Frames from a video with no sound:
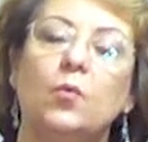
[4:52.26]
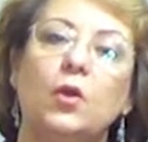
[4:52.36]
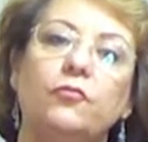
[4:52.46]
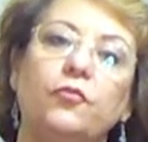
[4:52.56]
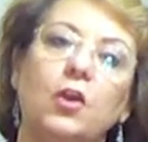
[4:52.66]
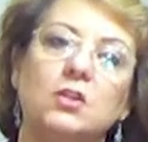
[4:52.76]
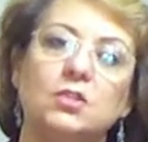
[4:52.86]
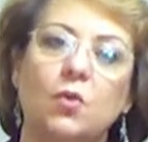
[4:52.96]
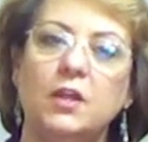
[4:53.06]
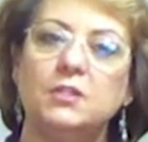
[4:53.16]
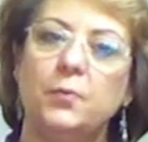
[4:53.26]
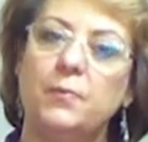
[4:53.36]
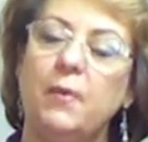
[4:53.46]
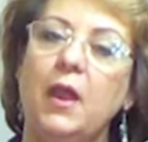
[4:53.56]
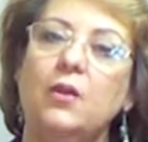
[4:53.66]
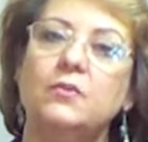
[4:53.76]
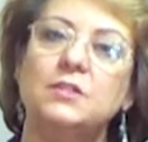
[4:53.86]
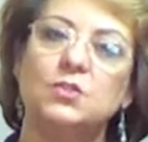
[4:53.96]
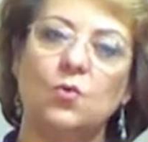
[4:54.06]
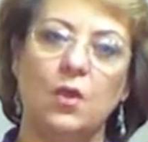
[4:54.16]
we're first going to prepare the
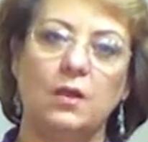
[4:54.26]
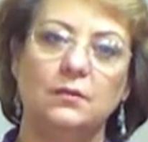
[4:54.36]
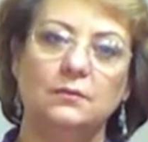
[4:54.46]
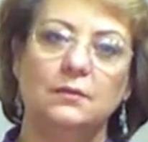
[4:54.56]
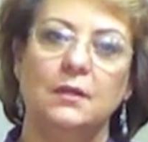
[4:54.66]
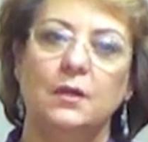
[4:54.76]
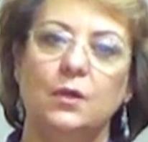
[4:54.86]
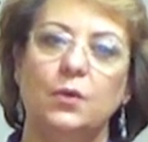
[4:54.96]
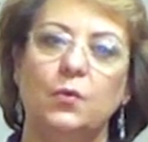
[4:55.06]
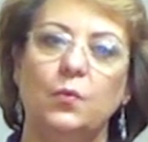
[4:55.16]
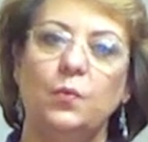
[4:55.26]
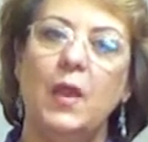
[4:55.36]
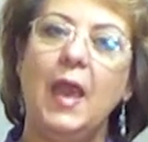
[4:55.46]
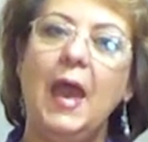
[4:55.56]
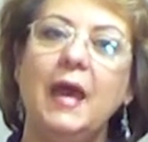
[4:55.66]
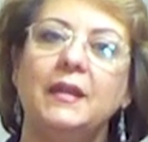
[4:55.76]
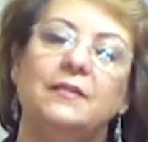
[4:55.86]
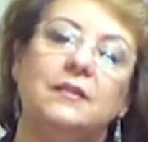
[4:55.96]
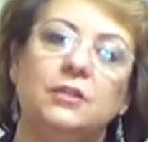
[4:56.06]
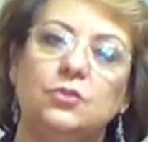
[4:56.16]
soil, adding
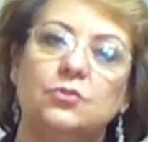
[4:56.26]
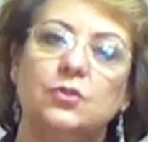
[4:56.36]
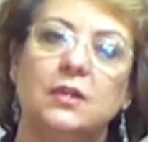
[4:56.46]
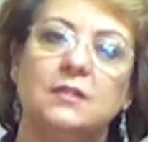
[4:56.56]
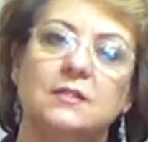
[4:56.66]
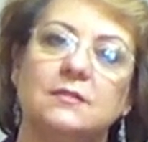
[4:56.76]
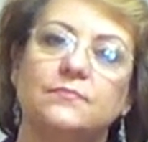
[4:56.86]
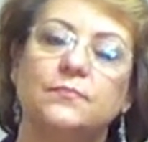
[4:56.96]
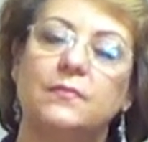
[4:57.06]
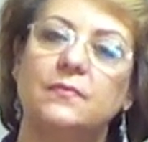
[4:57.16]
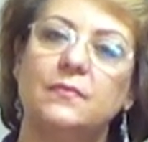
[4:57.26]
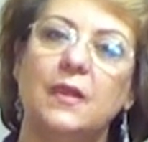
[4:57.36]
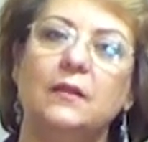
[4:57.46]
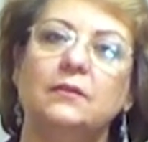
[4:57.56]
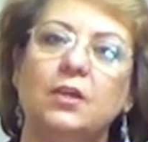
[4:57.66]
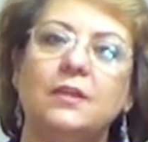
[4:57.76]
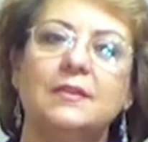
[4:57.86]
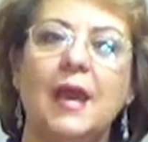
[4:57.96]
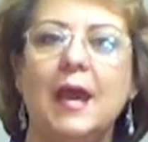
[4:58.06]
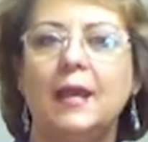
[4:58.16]
the nutrients. look at
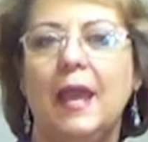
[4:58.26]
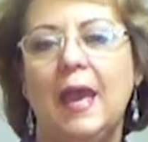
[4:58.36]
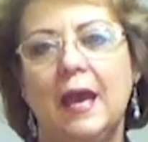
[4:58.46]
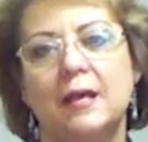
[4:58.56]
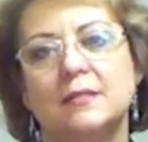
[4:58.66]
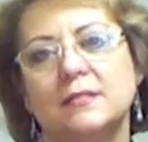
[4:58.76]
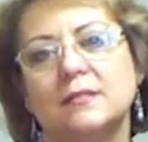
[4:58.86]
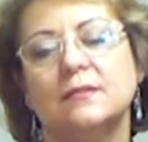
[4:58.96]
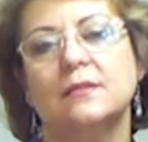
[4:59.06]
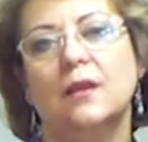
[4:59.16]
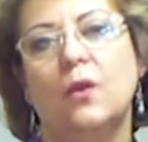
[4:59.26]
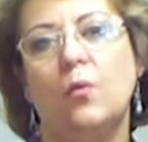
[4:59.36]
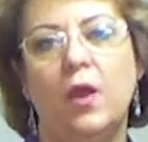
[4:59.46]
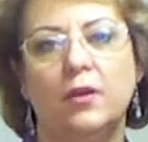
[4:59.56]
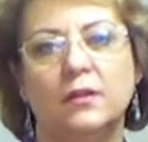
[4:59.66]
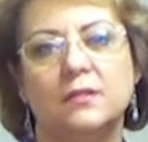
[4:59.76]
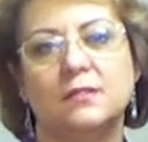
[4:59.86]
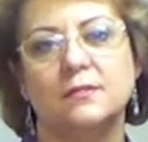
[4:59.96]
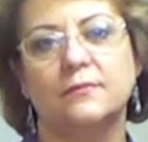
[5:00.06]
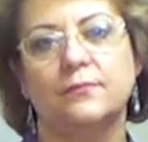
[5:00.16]
that as
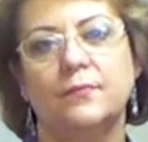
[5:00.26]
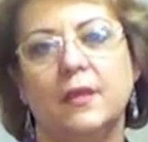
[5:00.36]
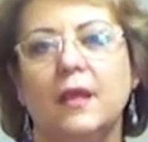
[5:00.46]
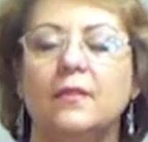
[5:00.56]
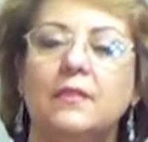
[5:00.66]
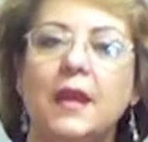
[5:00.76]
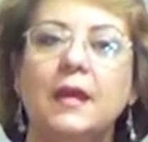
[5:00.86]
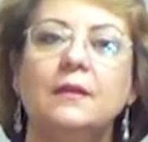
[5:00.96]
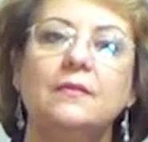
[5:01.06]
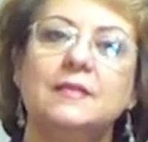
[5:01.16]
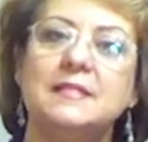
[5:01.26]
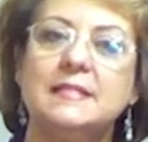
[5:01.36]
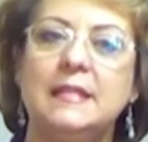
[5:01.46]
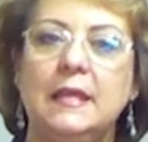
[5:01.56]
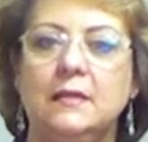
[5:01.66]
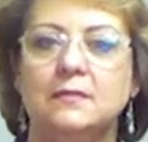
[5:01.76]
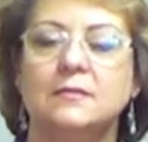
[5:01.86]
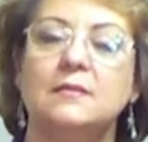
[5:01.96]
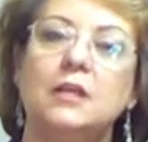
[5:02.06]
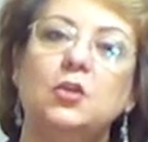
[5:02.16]
awareness. Then the seeds
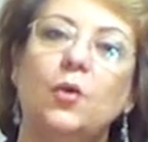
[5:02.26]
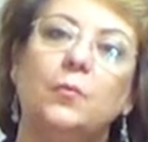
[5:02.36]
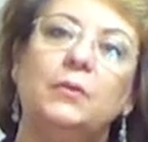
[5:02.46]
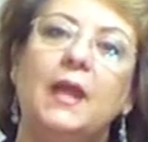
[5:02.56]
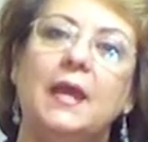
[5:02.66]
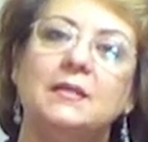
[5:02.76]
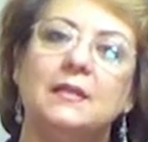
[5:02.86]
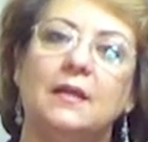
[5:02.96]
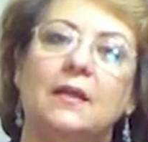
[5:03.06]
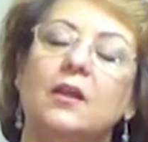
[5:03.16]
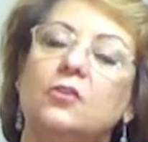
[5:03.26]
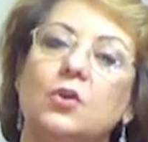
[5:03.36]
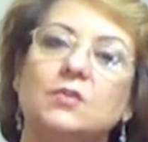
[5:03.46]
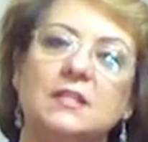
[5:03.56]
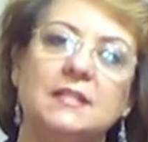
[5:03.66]
that you are planting, those